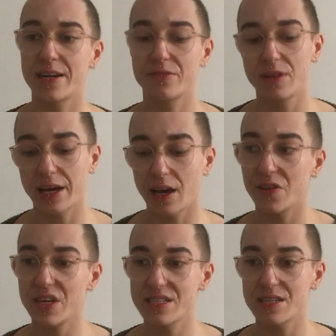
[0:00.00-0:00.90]
of like,
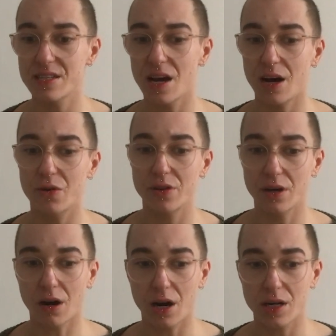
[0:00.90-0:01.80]
this is how the
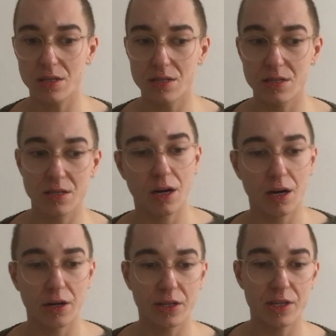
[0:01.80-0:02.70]
cards are
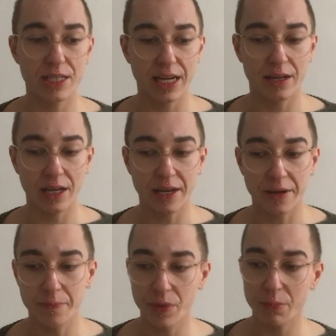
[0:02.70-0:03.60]
understanding
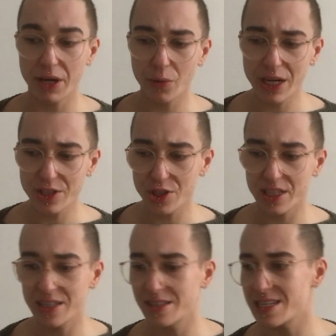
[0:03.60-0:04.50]
my
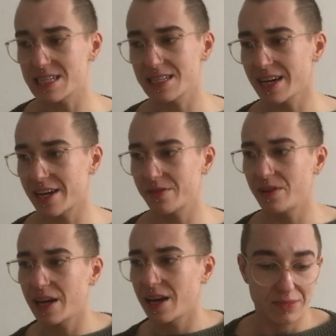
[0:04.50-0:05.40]
question. This is kind of
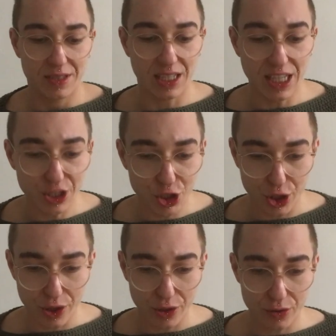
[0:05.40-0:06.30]
like the
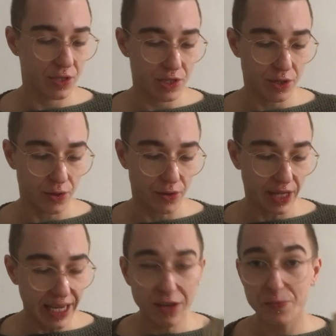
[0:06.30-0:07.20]
issue. So the
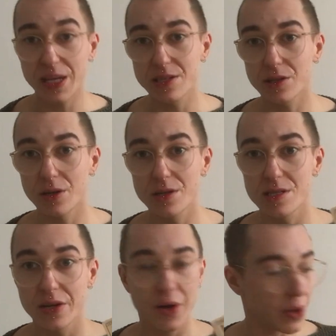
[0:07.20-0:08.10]
8 of Pentacles,
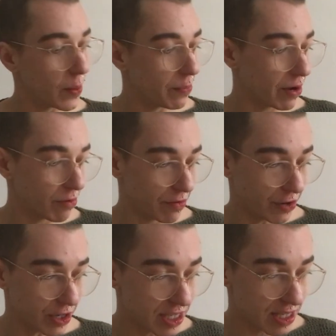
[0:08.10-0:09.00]
but
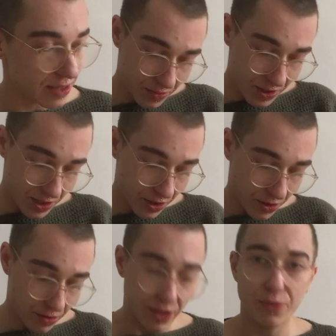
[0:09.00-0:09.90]
reverse.
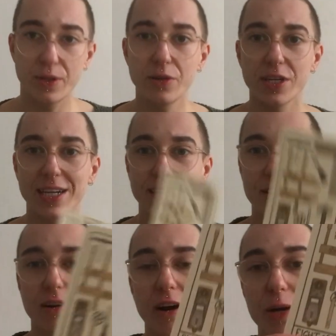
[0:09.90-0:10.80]
So if we're looking at the
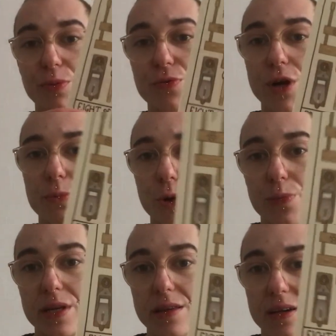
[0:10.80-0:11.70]
card before I'm opening the